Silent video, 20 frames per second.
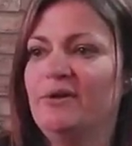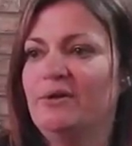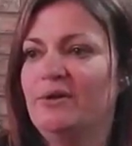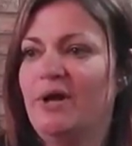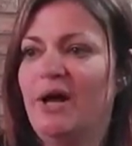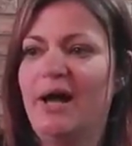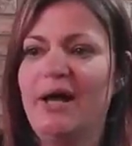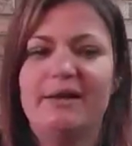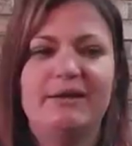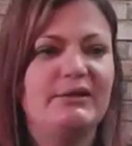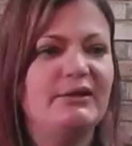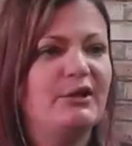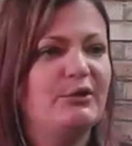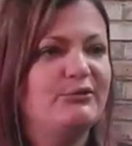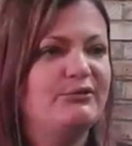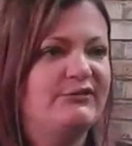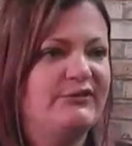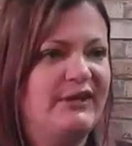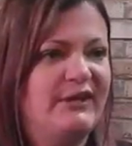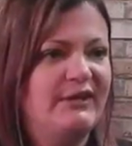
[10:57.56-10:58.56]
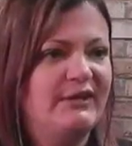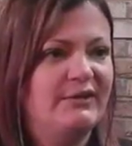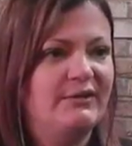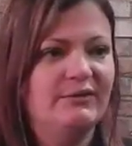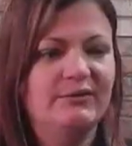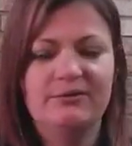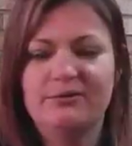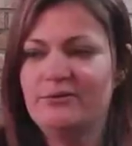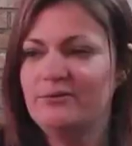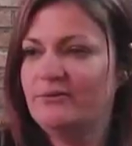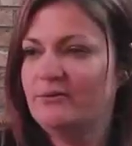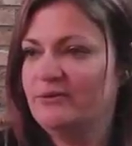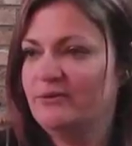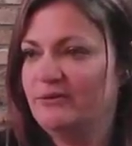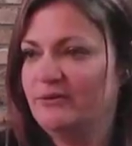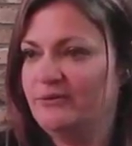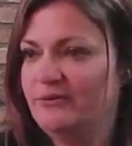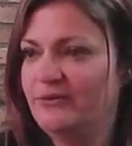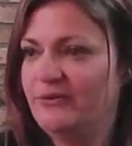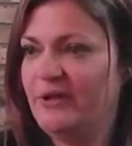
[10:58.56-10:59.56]
hide and go seek
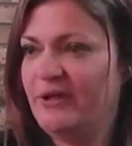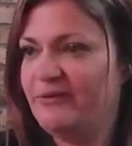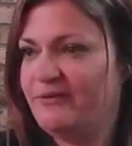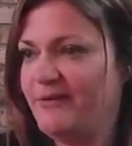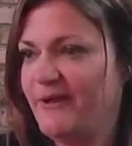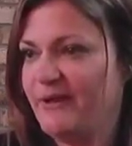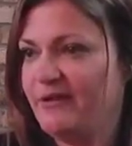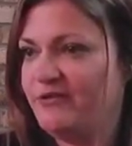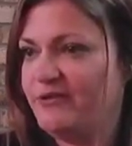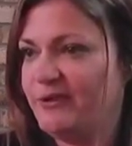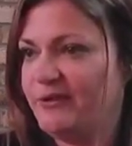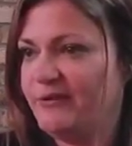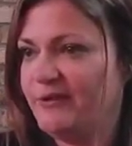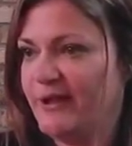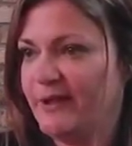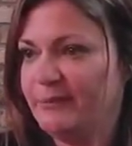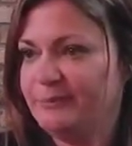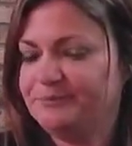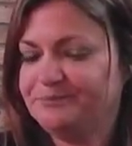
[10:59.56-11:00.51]
adventure thing.